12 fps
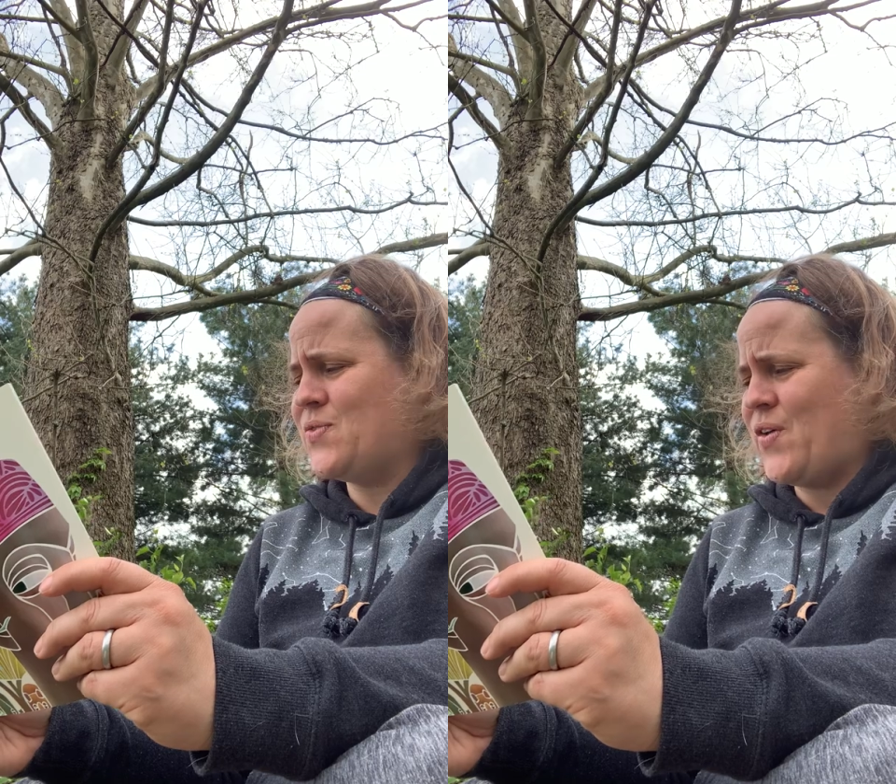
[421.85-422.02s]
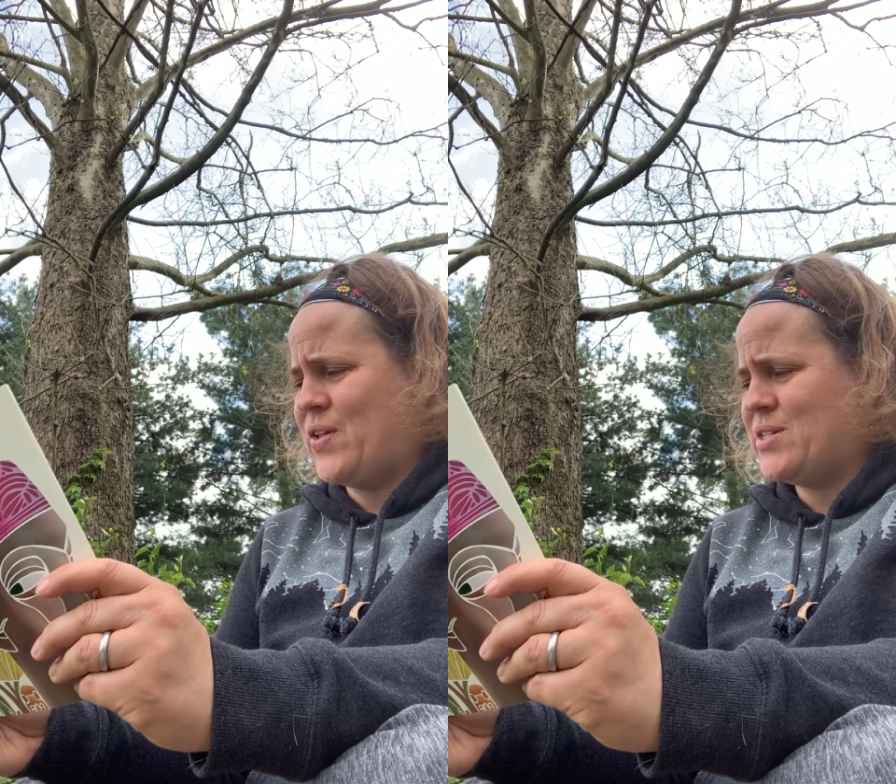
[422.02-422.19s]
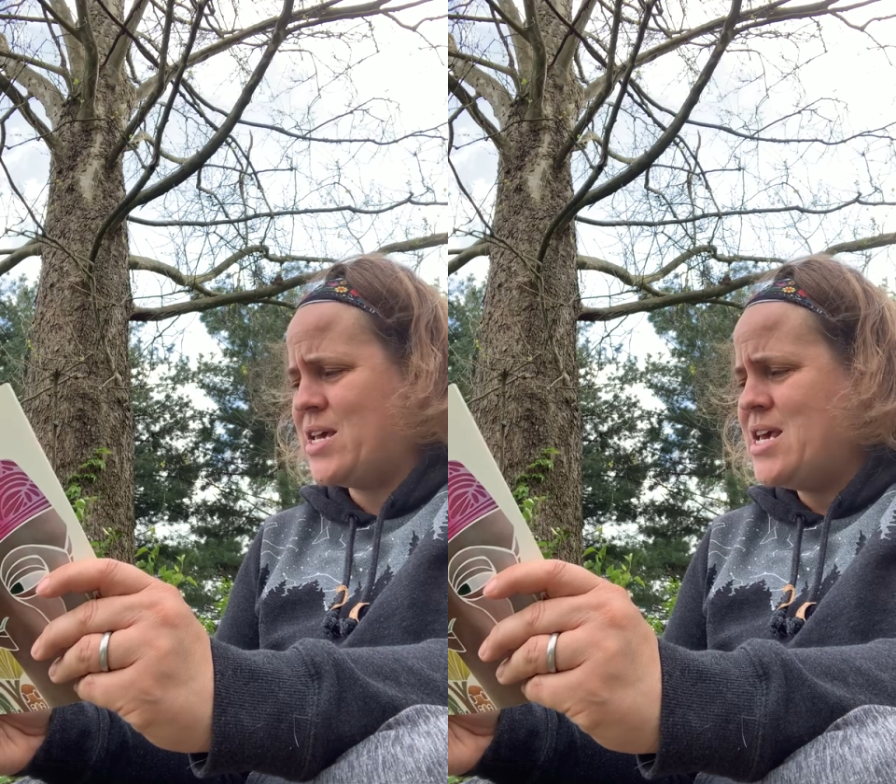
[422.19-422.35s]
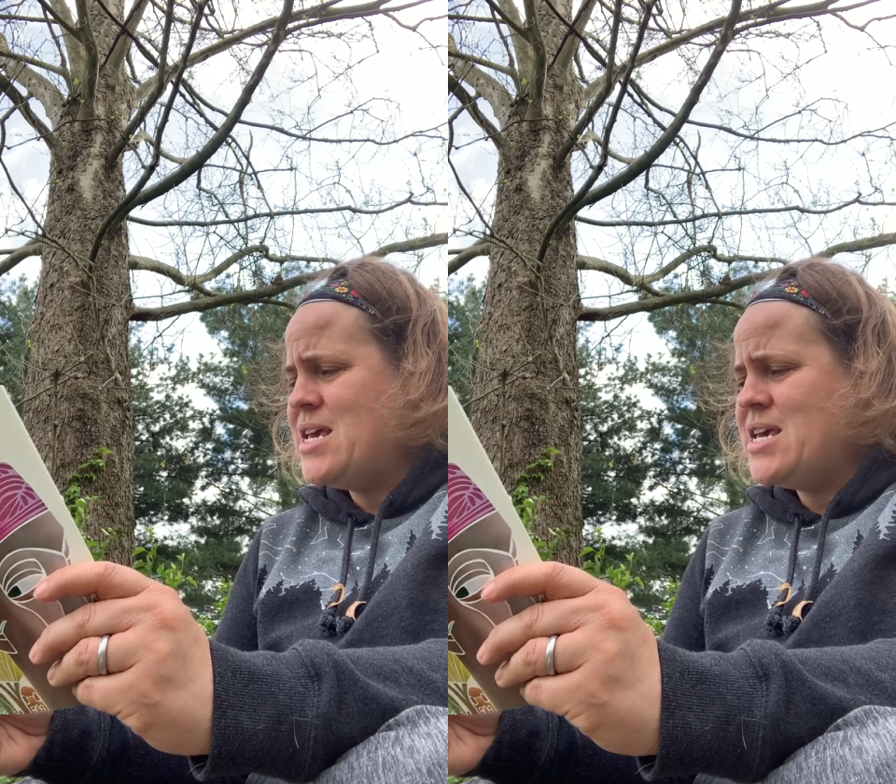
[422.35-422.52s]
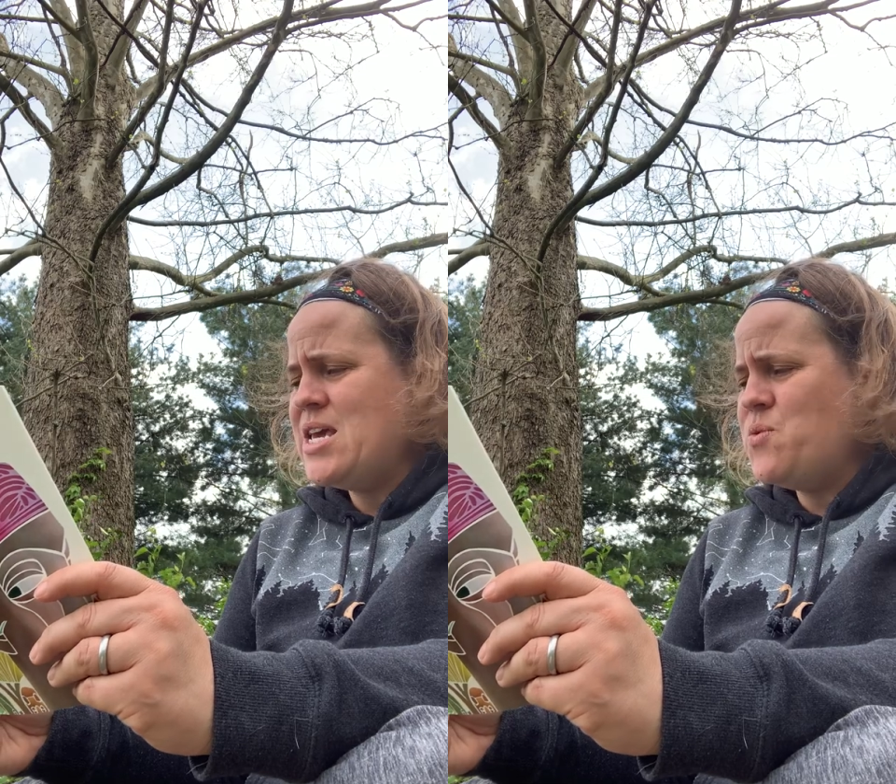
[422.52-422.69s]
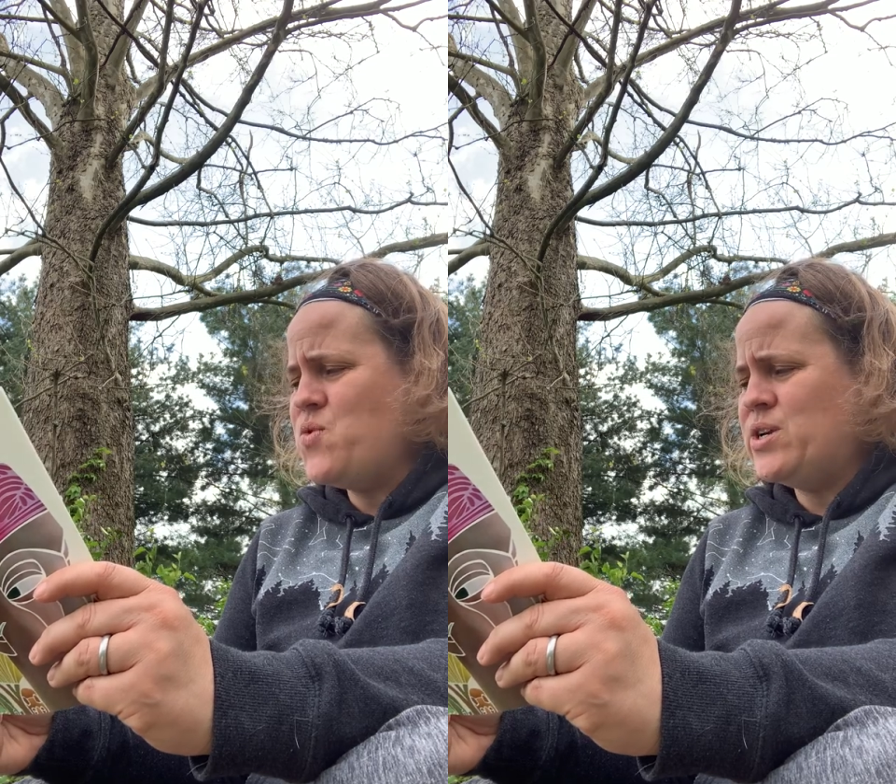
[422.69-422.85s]
fault.
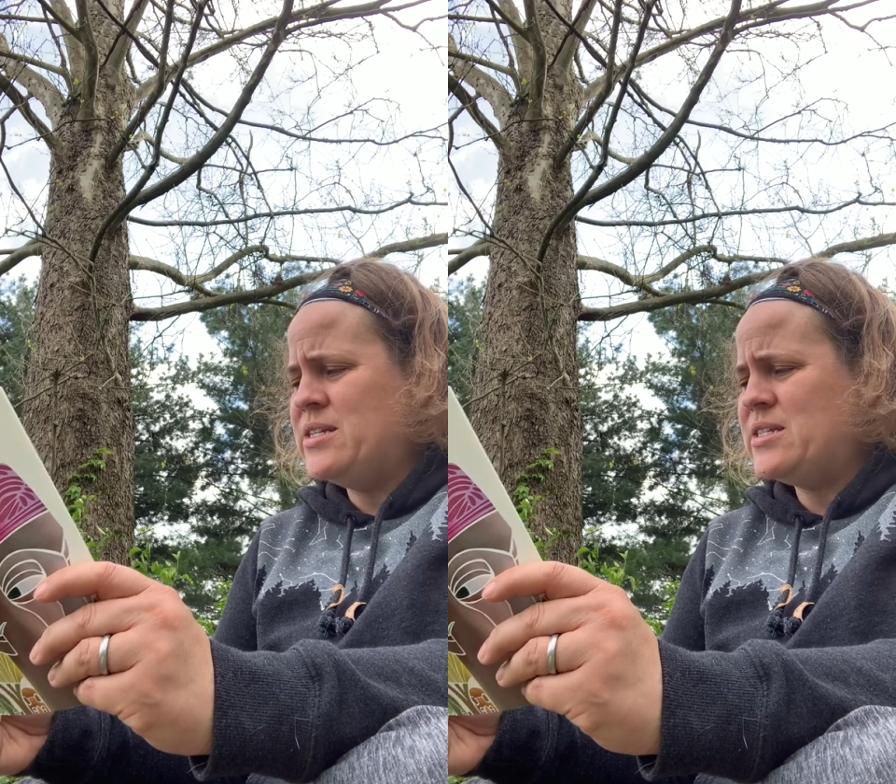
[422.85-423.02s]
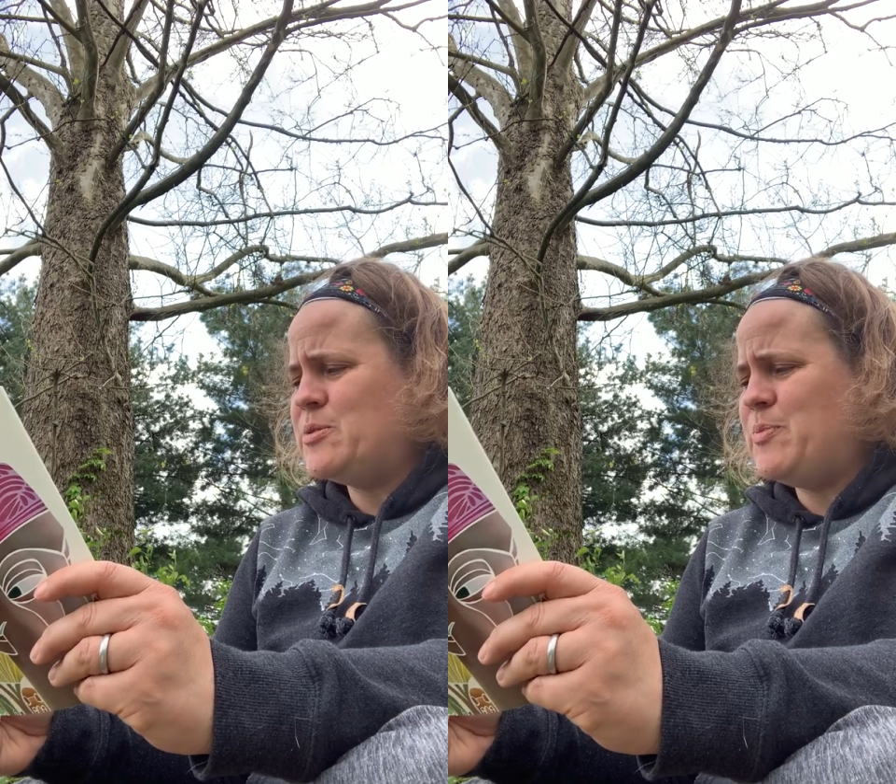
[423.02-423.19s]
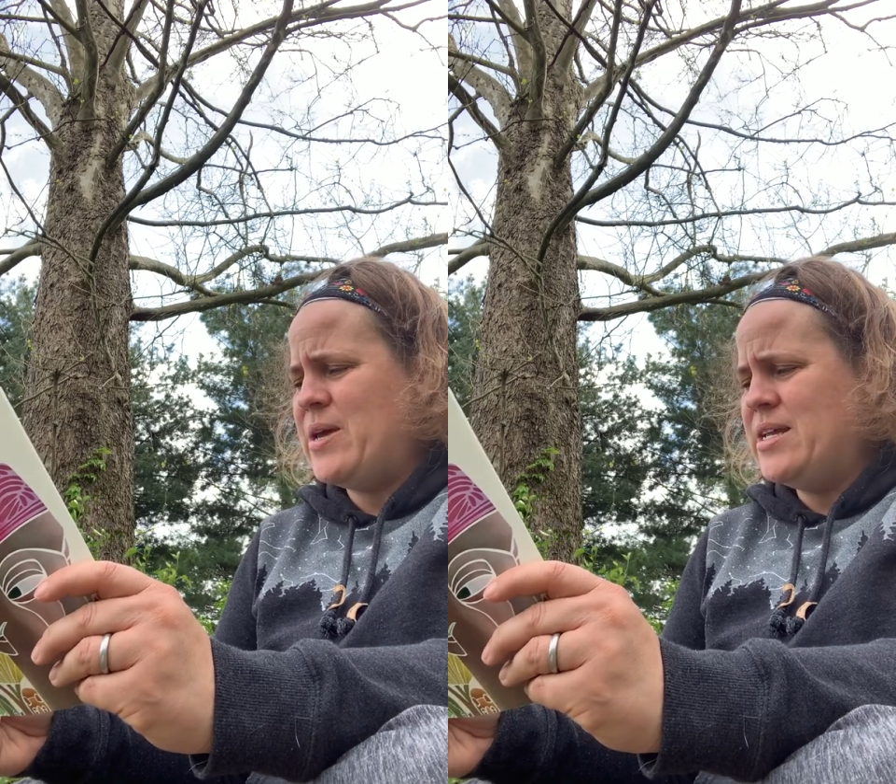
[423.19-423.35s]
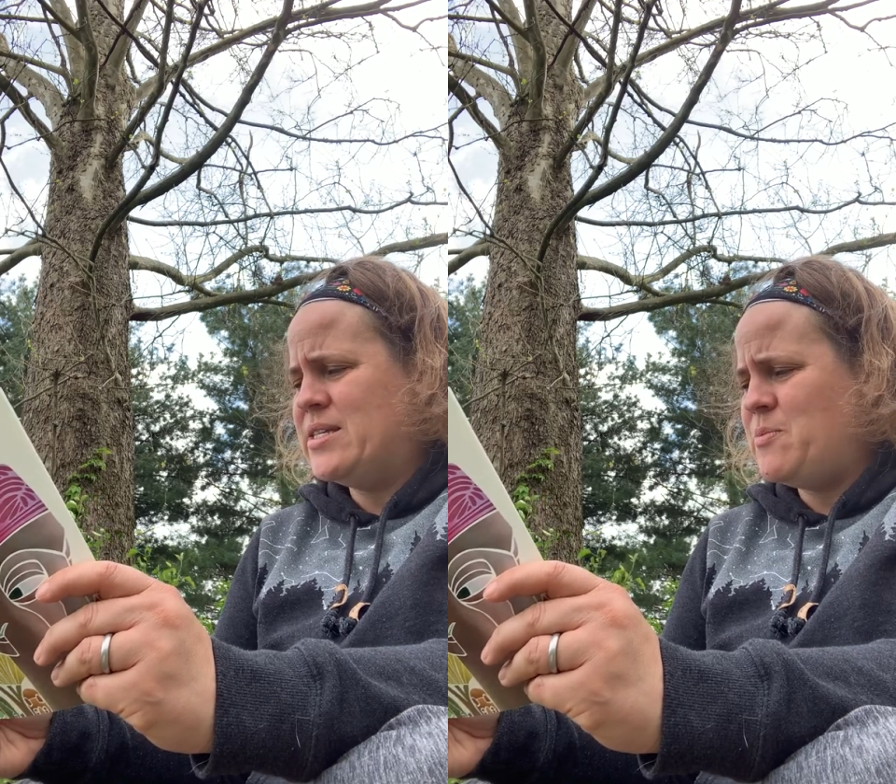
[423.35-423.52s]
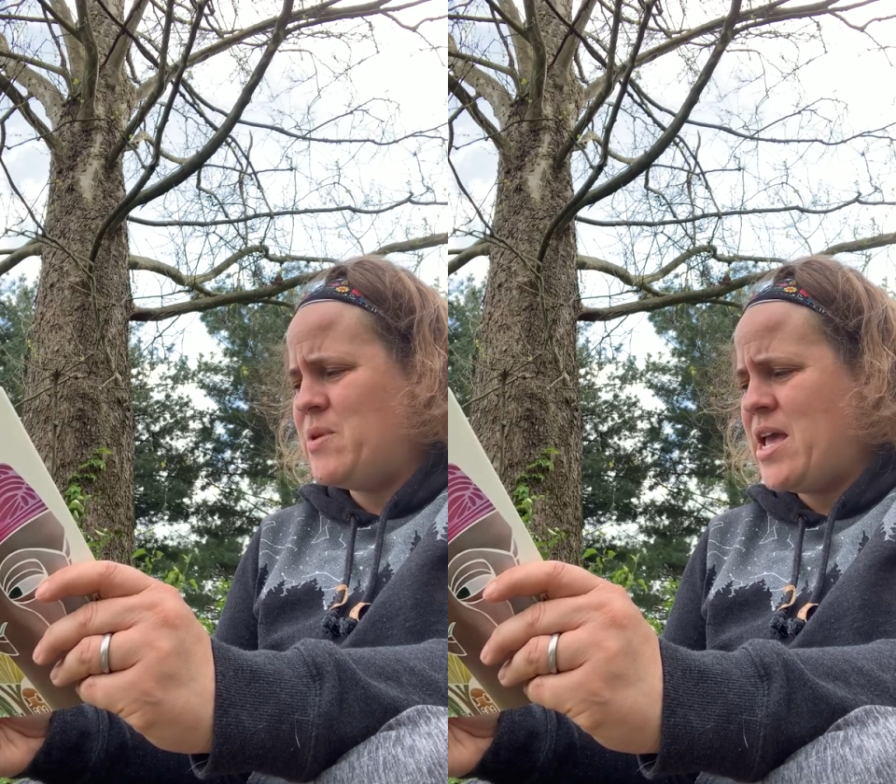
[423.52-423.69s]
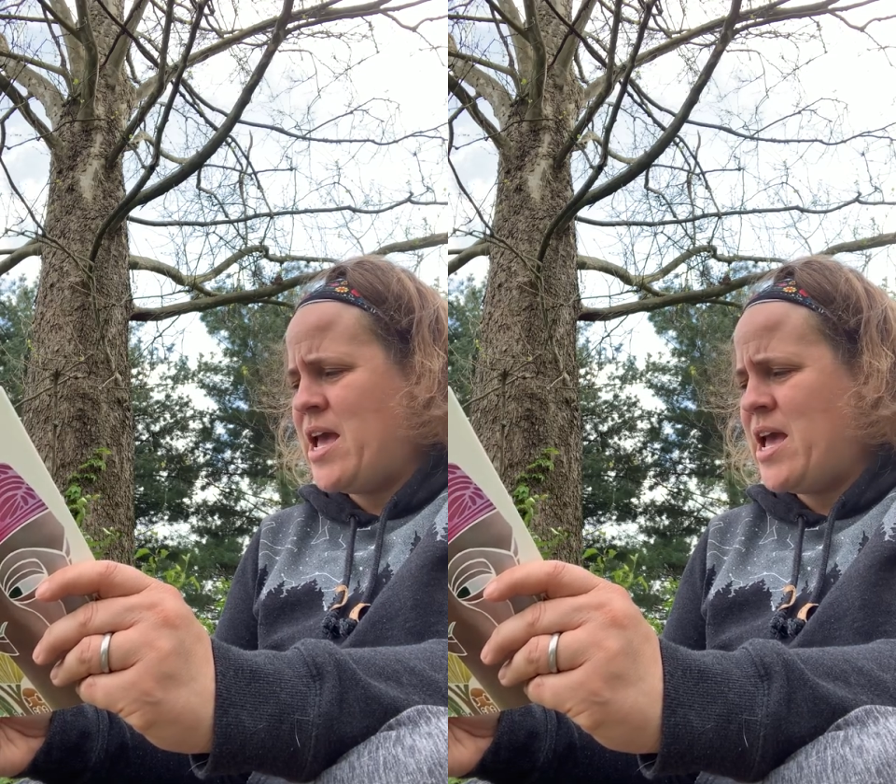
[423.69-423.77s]
He wouldn't speak to me,